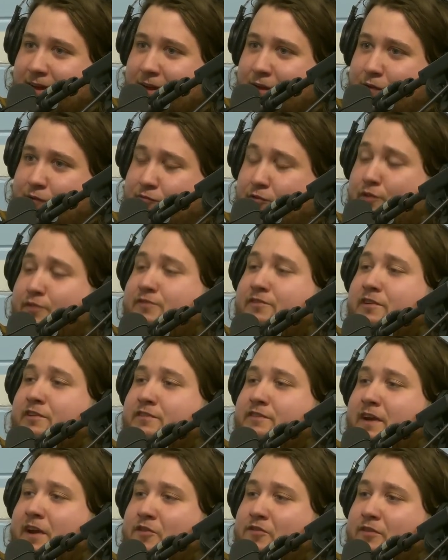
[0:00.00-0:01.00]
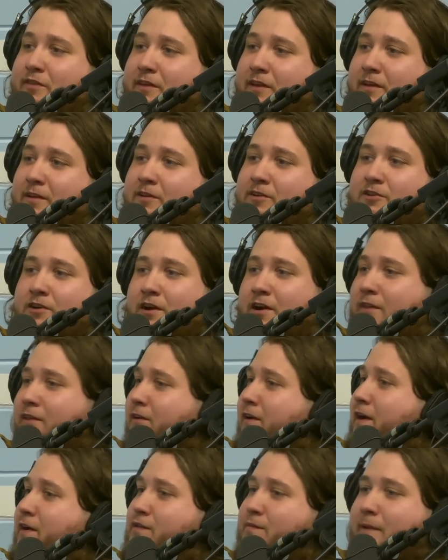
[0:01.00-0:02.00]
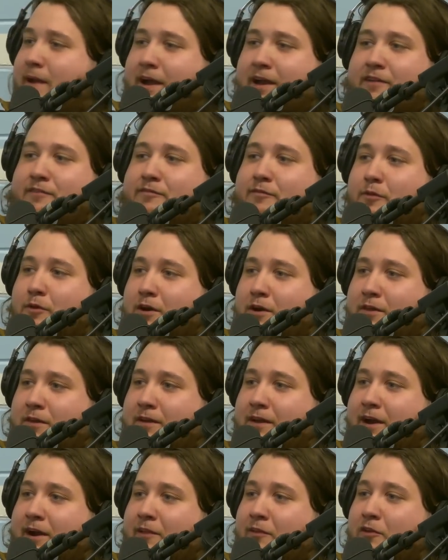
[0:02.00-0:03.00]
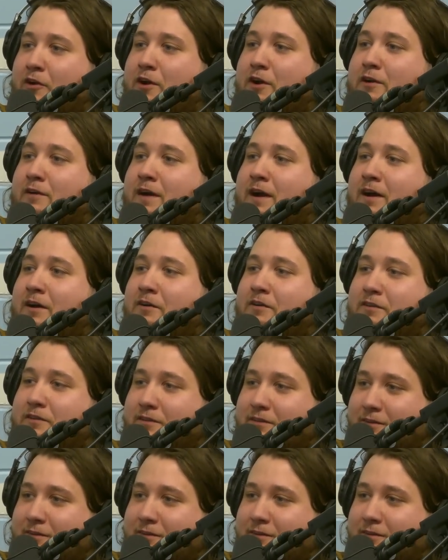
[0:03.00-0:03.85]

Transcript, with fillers: Roosters actually turning oh, their heads huh? Oh, back and forth and kind of looking around.